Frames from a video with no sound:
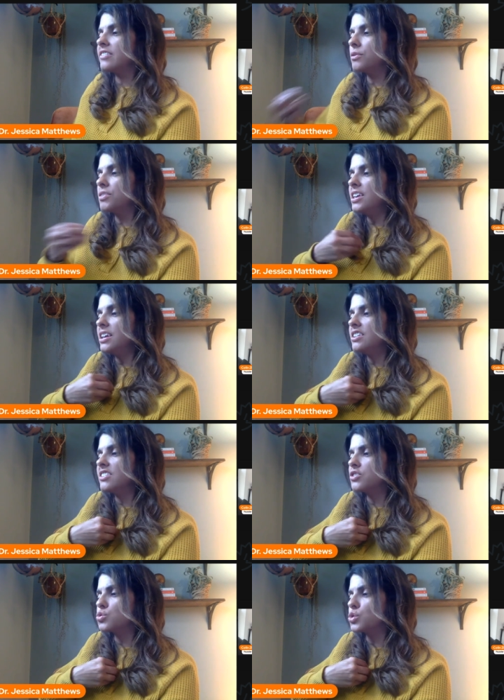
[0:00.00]
So think a
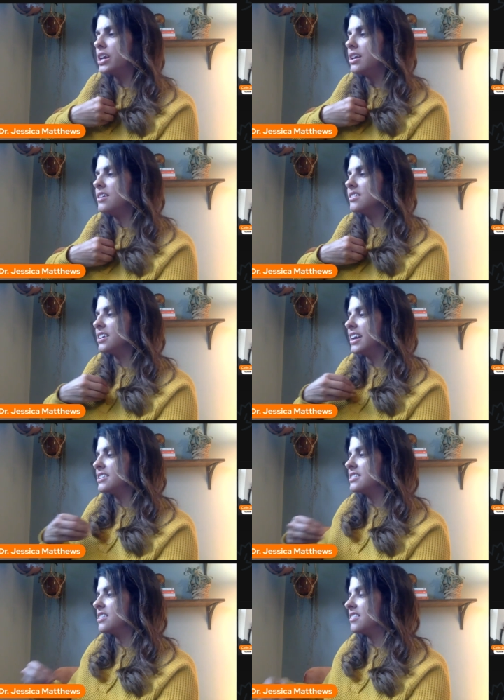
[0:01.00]
string is
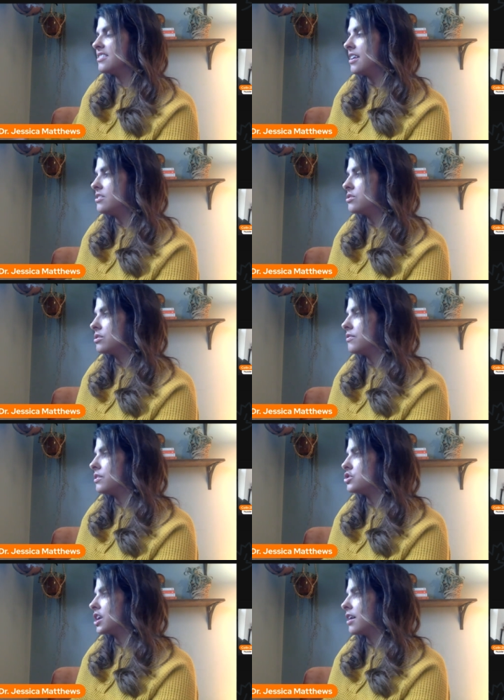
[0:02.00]
connected to the center of
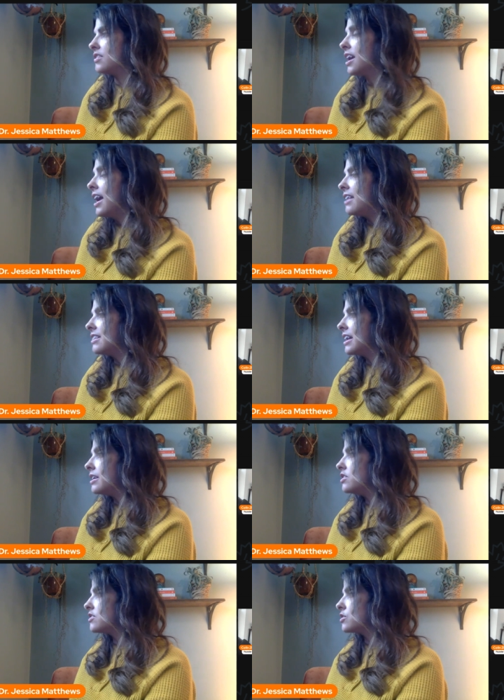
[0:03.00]
your chest and let
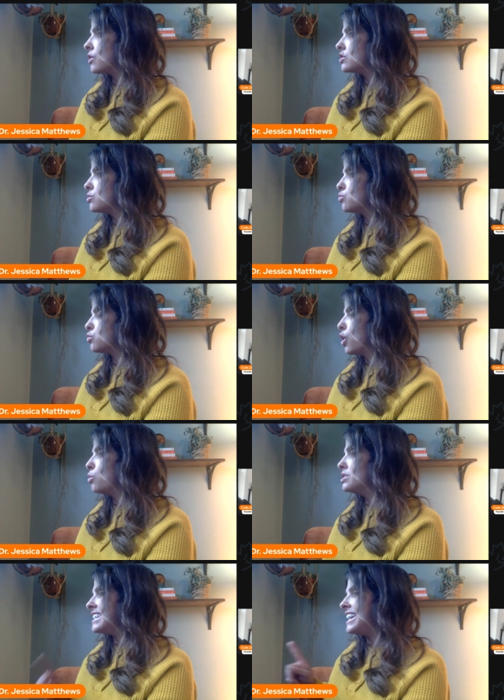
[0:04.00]
it start to
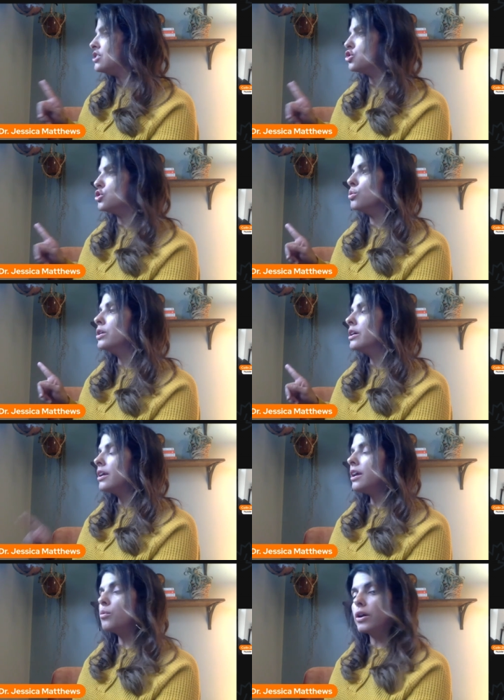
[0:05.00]
rotate you
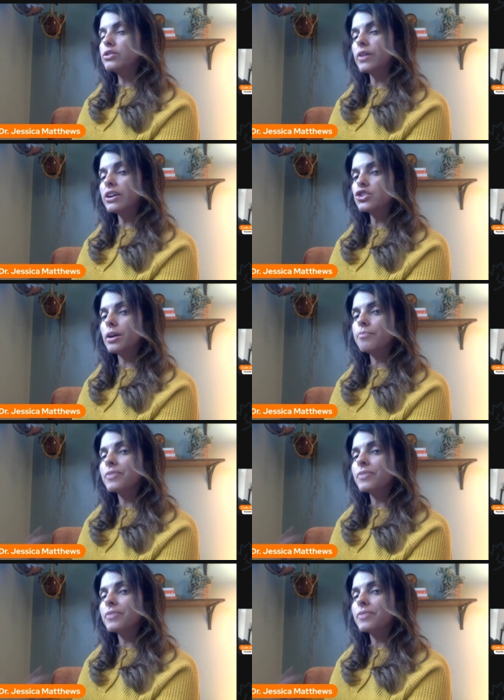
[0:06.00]
in one direction.